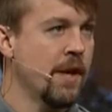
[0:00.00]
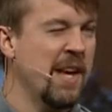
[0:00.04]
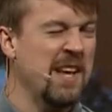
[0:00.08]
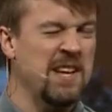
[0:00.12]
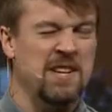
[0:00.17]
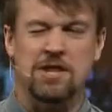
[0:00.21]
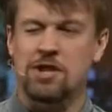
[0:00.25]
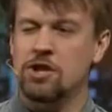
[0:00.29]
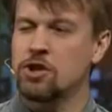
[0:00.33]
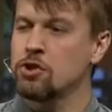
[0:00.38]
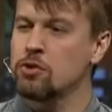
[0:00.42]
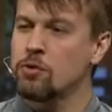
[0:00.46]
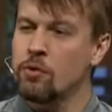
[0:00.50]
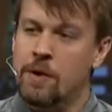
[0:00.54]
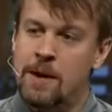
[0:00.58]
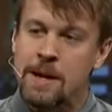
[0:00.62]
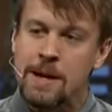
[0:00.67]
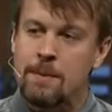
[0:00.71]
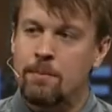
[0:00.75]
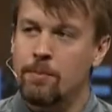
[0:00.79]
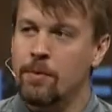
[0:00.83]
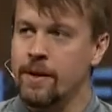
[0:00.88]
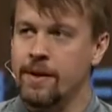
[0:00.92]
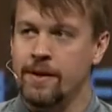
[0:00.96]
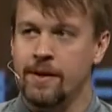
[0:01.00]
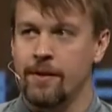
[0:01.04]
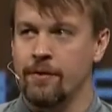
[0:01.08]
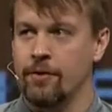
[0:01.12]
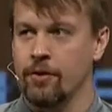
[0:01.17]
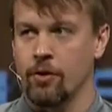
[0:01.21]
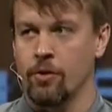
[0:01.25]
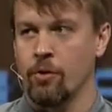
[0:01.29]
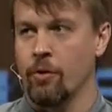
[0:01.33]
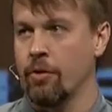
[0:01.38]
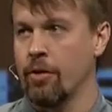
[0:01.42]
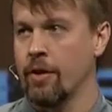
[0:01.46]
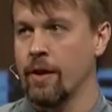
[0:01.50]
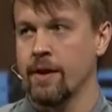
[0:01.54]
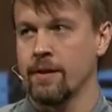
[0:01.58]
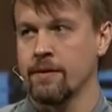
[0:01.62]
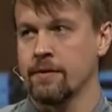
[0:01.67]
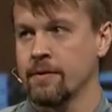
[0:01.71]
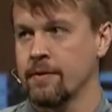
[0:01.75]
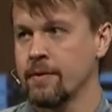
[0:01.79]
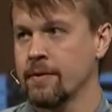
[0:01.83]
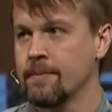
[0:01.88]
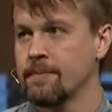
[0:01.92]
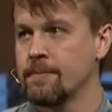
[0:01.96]
Extremely difficult
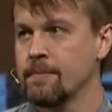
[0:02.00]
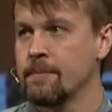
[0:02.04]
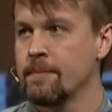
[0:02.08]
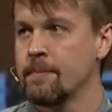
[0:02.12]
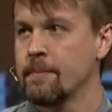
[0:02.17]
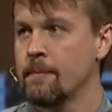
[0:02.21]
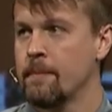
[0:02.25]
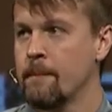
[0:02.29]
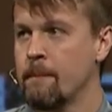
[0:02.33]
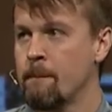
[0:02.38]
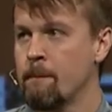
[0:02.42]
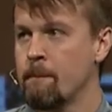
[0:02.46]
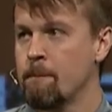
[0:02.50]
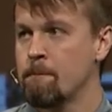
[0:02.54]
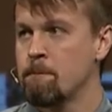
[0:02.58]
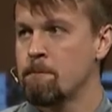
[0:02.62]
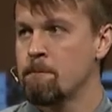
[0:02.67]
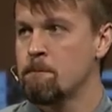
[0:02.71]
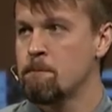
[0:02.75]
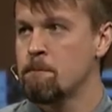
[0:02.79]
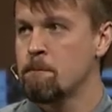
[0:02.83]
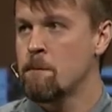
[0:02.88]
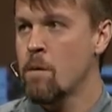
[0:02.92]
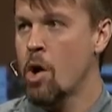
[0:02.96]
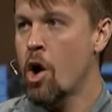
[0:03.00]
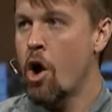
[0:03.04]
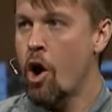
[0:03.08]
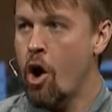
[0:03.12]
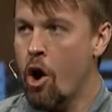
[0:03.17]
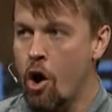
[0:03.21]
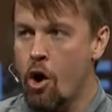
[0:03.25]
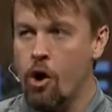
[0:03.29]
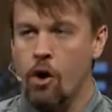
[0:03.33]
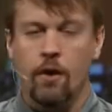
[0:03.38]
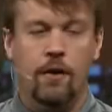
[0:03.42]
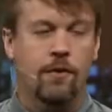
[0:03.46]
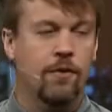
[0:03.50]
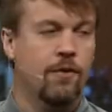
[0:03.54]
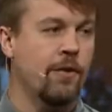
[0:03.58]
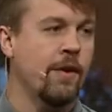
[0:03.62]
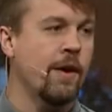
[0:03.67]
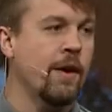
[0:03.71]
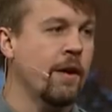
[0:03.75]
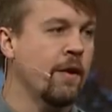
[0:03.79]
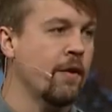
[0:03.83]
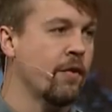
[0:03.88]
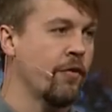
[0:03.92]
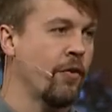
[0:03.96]
things, hard
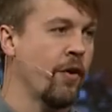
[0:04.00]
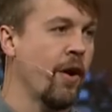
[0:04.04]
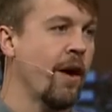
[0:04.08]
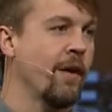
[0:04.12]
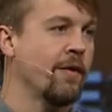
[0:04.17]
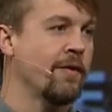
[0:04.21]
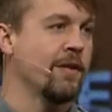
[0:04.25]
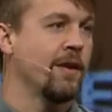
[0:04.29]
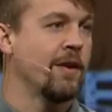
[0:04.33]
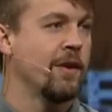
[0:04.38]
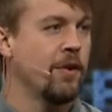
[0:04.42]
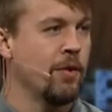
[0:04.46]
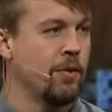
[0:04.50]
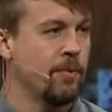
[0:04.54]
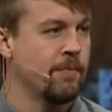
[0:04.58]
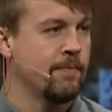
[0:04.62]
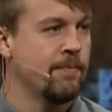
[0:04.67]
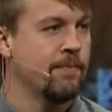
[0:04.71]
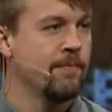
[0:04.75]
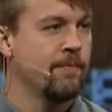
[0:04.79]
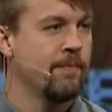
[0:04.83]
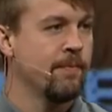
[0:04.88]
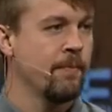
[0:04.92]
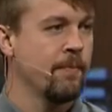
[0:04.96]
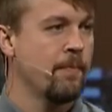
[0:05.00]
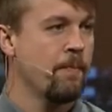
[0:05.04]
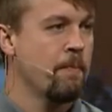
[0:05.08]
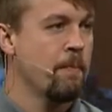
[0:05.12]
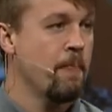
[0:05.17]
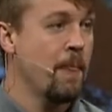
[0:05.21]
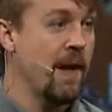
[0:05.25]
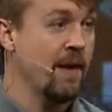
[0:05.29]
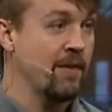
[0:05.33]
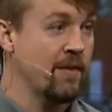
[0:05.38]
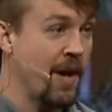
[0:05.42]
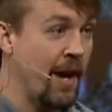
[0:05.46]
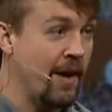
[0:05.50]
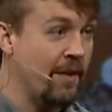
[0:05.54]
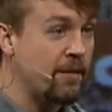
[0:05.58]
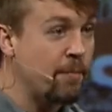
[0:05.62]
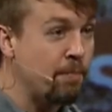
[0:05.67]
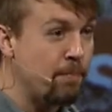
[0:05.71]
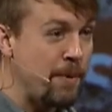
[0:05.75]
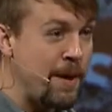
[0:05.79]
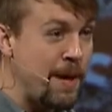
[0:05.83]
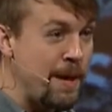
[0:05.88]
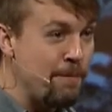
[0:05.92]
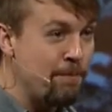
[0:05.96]
things for us to do as God's
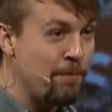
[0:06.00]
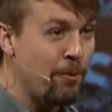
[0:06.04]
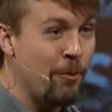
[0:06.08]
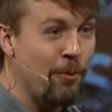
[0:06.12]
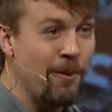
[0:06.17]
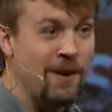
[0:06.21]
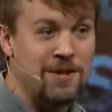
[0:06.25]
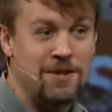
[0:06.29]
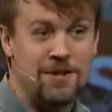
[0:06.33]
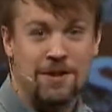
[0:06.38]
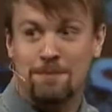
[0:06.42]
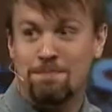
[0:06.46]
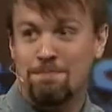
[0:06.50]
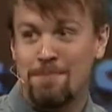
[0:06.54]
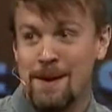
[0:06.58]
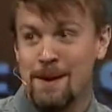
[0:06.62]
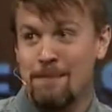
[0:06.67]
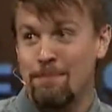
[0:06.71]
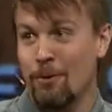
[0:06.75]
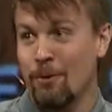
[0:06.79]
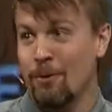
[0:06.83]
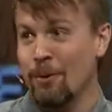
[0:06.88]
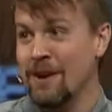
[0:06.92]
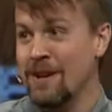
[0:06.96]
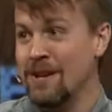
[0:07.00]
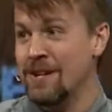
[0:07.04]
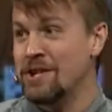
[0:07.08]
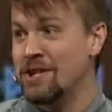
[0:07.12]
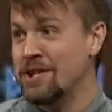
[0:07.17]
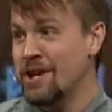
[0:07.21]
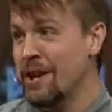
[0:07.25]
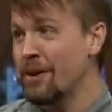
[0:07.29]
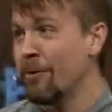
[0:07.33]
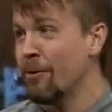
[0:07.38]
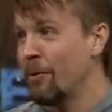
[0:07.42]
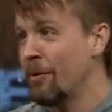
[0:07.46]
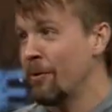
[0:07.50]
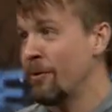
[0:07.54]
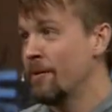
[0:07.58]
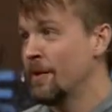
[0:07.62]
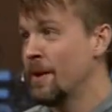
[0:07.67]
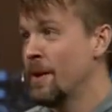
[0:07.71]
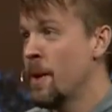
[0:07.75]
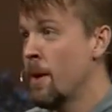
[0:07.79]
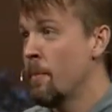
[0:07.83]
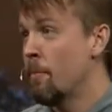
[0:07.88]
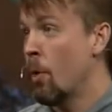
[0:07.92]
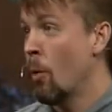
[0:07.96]
people and just people in general.
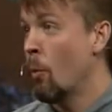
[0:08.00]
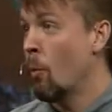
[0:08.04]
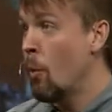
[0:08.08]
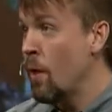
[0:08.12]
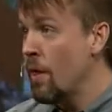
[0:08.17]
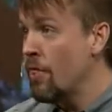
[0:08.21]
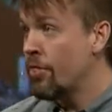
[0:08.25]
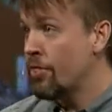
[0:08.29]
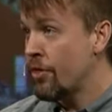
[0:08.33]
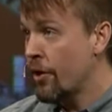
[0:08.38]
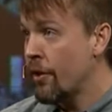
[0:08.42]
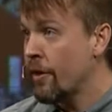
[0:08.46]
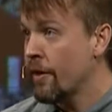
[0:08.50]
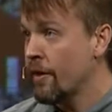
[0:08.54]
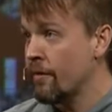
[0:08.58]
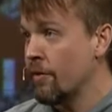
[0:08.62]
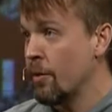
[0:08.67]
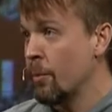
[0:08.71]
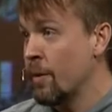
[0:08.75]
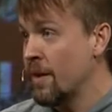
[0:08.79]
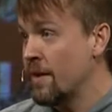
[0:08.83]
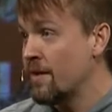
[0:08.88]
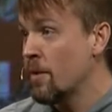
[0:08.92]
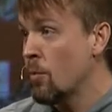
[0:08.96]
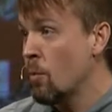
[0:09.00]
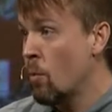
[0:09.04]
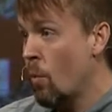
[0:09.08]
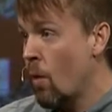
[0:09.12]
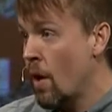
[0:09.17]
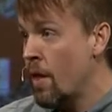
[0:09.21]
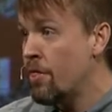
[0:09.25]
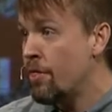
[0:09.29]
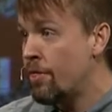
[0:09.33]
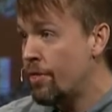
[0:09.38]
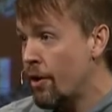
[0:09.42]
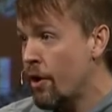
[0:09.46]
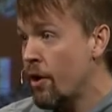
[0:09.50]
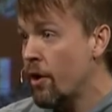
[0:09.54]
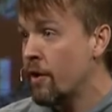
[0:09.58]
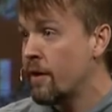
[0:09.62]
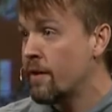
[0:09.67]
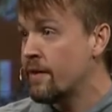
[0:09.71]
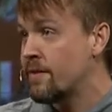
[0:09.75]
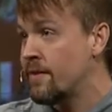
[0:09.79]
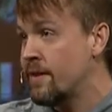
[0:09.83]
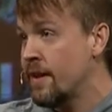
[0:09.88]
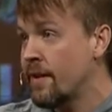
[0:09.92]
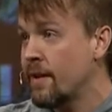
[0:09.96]
But one third of them, we see one
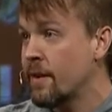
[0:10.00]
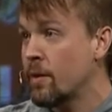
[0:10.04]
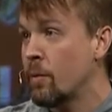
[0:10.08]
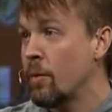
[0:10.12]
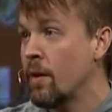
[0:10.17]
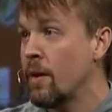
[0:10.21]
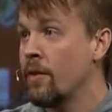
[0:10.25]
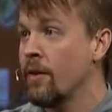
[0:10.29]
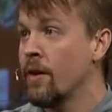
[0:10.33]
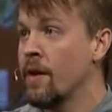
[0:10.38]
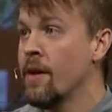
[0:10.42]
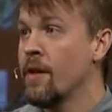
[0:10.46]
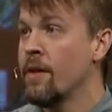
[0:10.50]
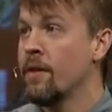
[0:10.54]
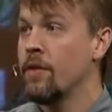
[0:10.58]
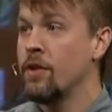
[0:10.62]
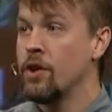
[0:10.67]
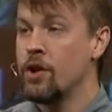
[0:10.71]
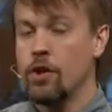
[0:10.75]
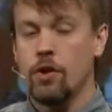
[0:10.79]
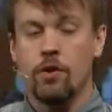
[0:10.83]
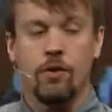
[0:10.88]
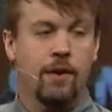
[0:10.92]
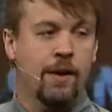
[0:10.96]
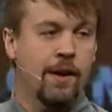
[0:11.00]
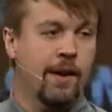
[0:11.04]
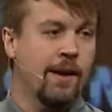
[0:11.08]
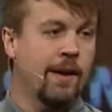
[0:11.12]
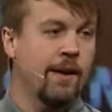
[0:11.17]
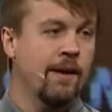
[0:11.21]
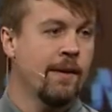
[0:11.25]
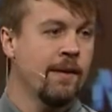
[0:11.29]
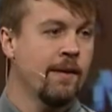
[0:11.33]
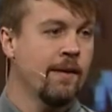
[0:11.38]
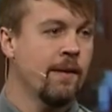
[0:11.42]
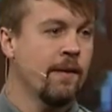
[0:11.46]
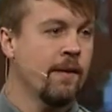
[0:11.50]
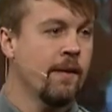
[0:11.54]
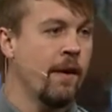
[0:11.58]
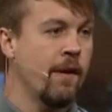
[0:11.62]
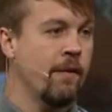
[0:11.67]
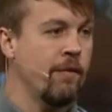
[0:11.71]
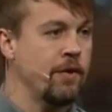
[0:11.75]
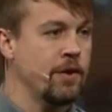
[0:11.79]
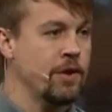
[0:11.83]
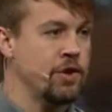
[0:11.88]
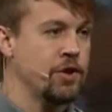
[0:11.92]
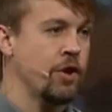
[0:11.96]
third is dealing with the unity
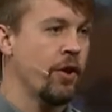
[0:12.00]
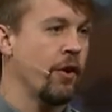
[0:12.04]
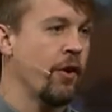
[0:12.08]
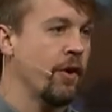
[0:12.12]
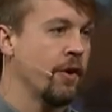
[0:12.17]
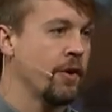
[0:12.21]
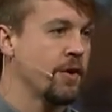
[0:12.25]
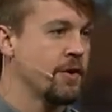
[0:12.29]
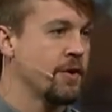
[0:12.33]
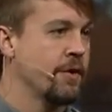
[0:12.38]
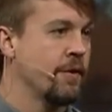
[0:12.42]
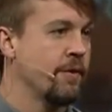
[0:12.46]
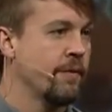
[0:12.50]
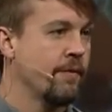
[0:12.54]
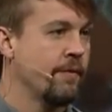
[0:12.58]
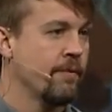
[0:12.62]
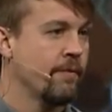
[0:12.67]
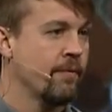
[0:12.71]
of the church,